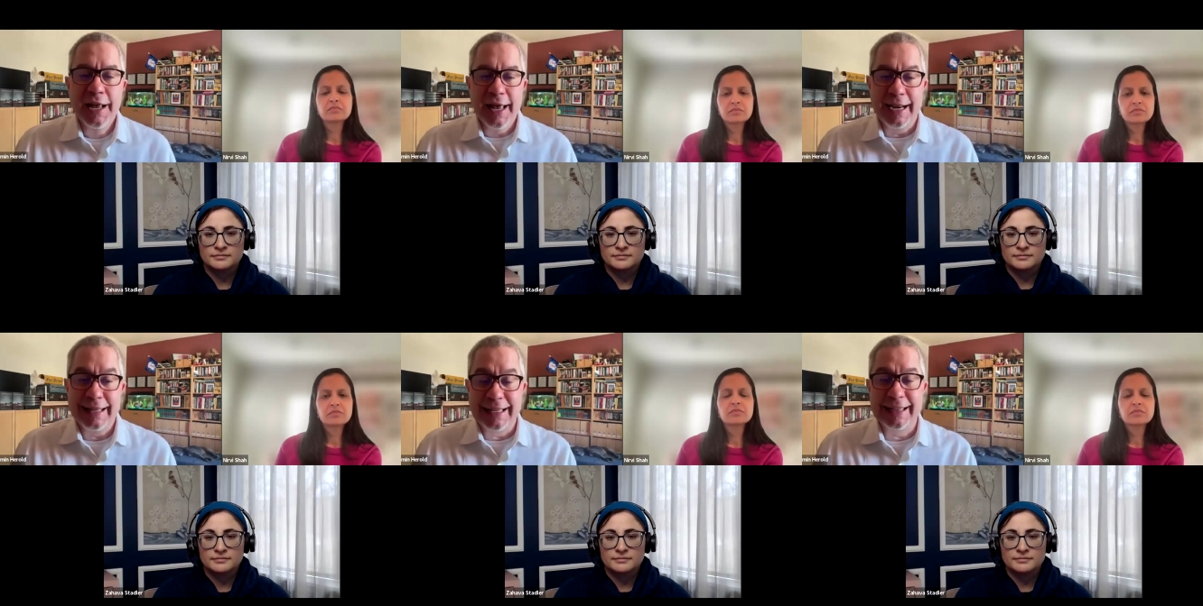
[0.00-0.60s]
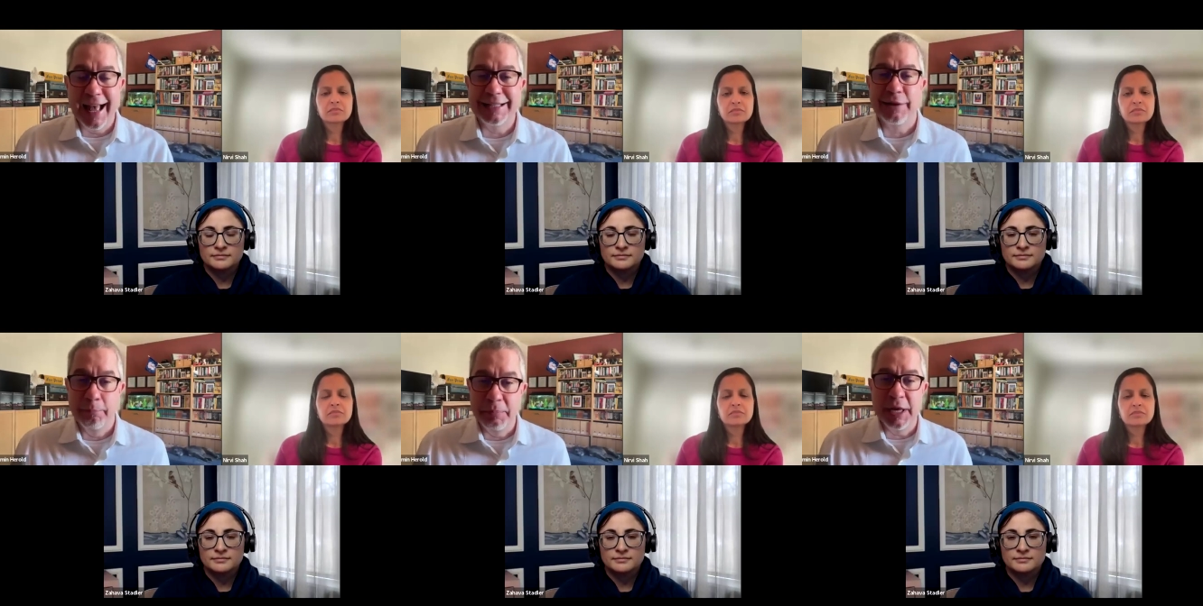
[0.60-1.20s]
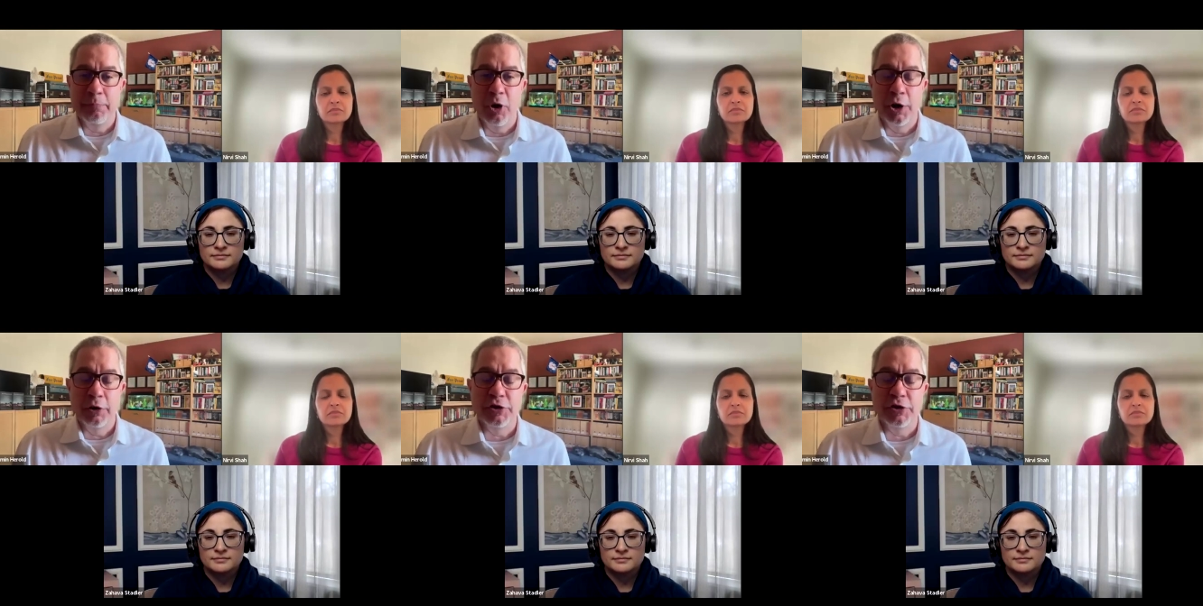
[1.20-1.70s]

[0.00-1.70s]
Speaker 1: And I think that's a big part of